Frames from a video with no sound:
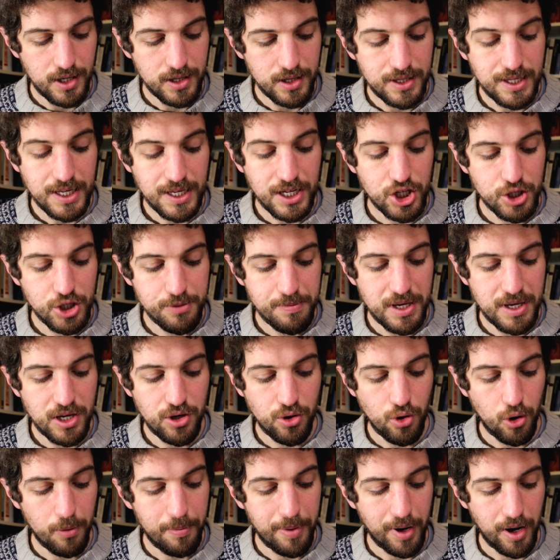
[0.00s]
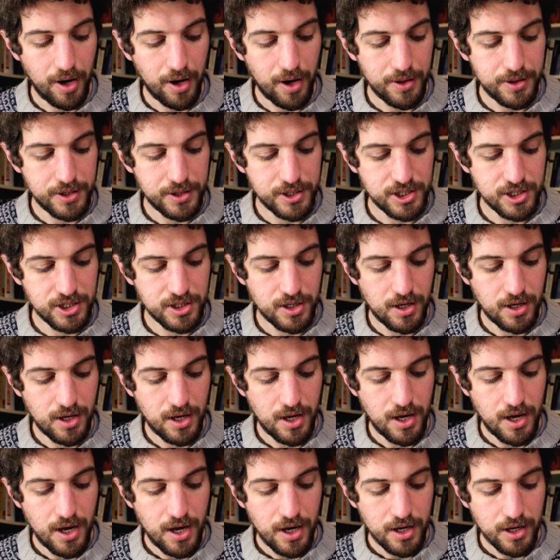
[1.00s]
Teach me your paths.
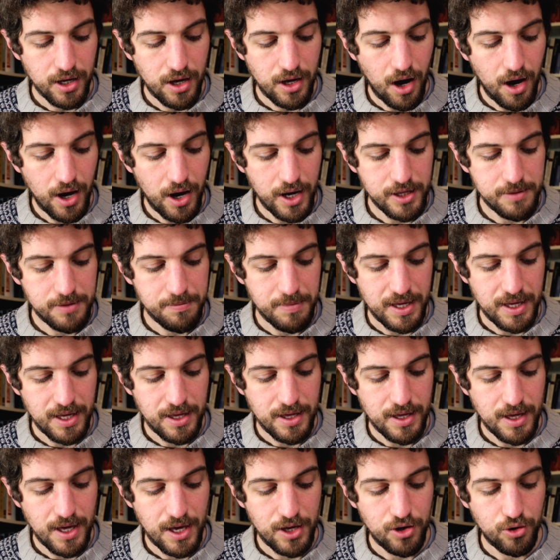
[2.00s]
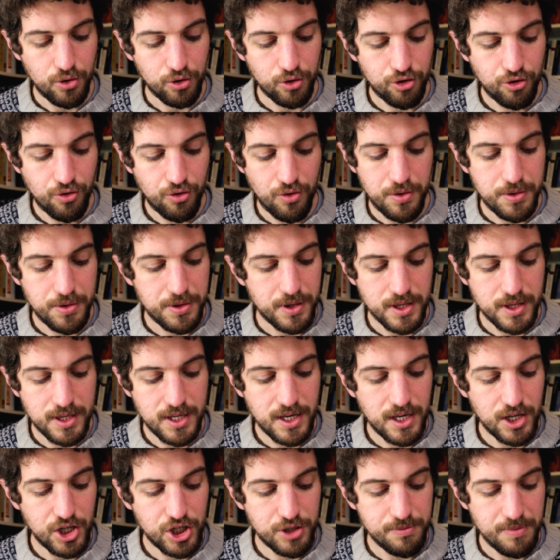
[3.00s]
Guide me in your truth and
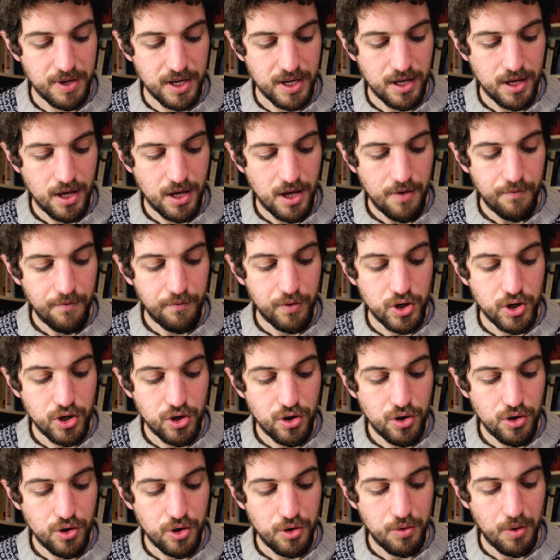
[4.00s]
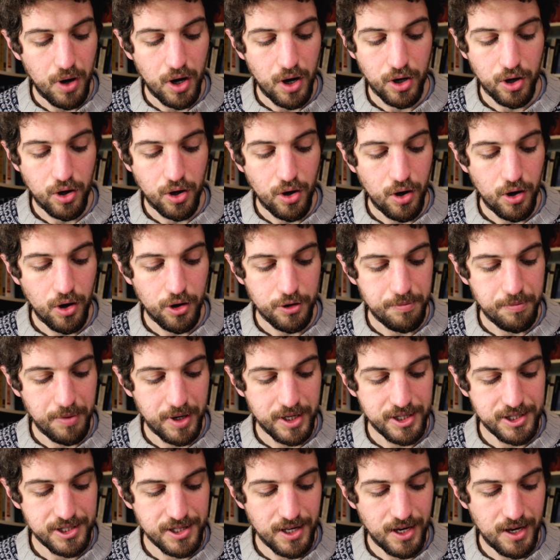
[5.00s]
teach me, for you are God,
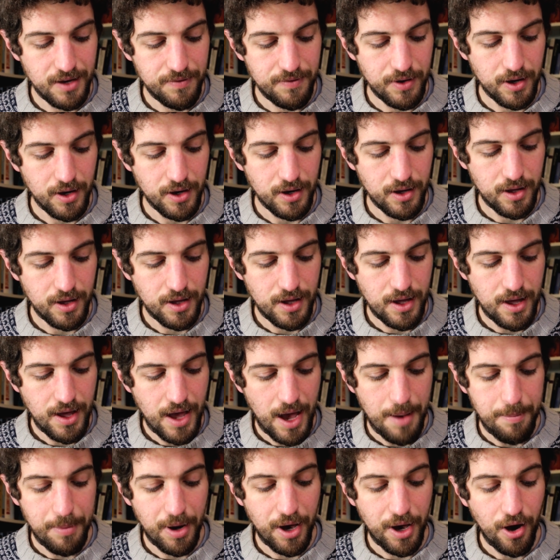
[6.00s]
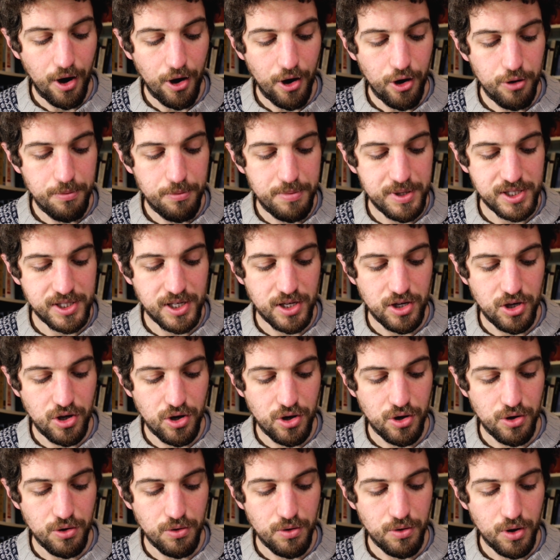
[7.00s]
my Saviour, and my hope is in
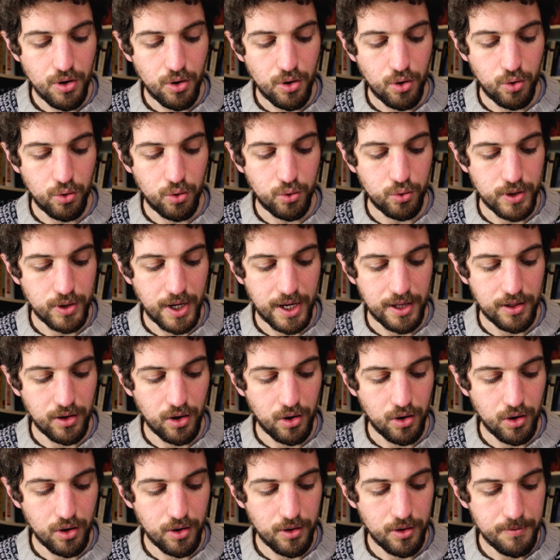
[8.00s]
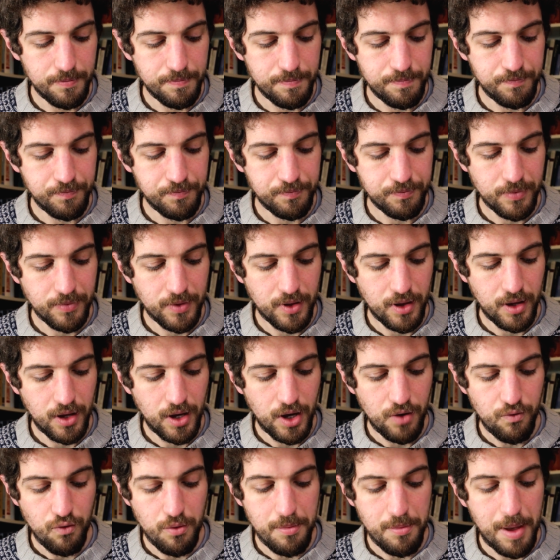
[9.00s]
you all day long.
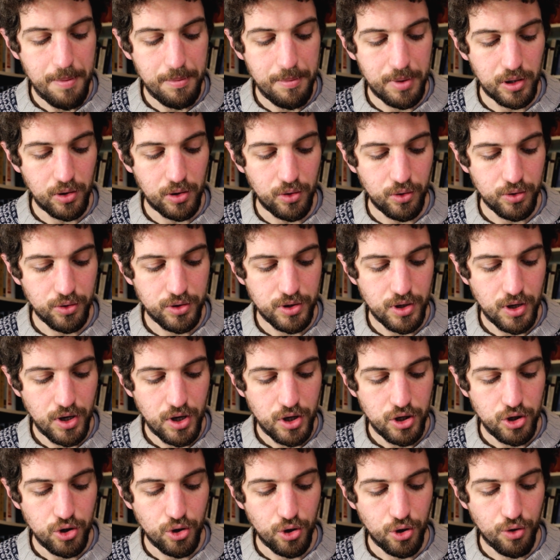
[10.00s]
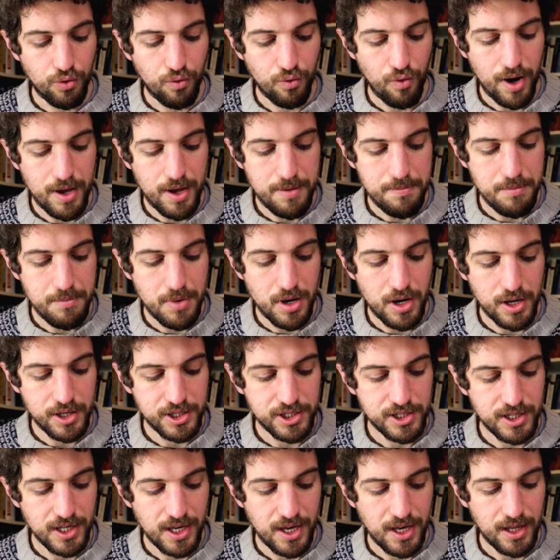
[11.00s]
Remember, Lord, your great
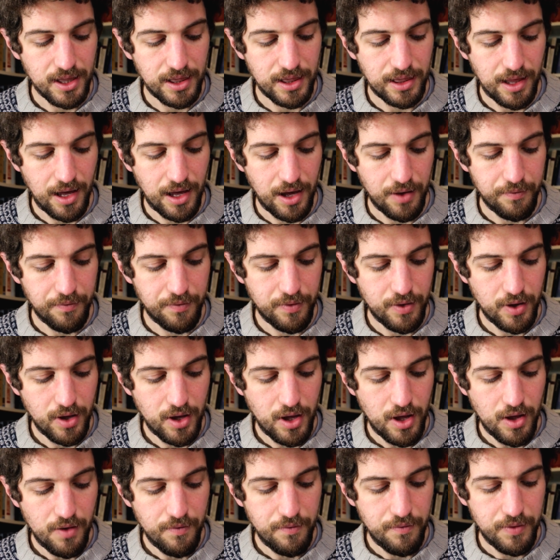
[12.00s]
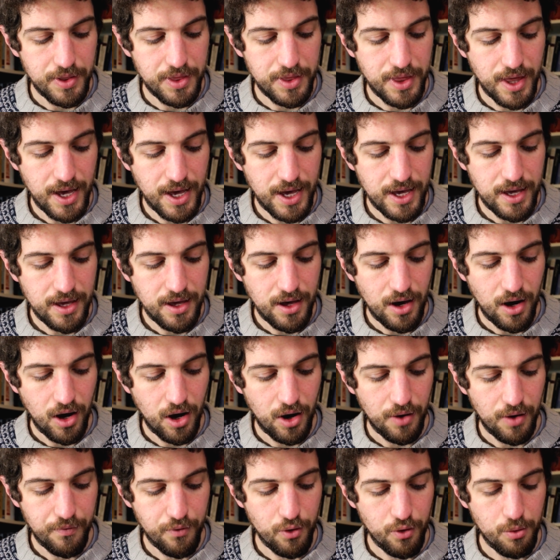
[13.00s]
mercy and love, for they
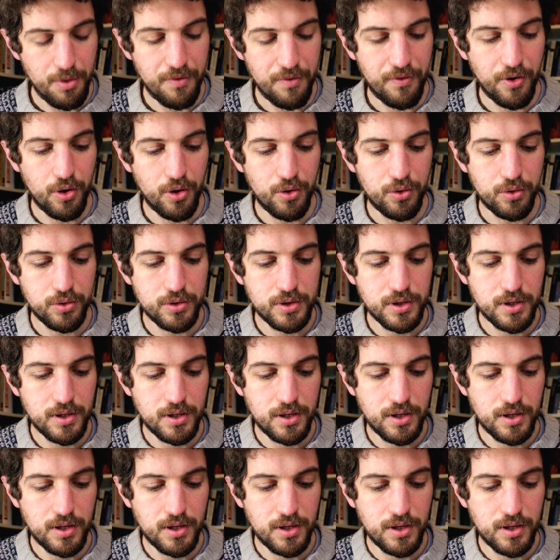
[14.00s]
are from of old.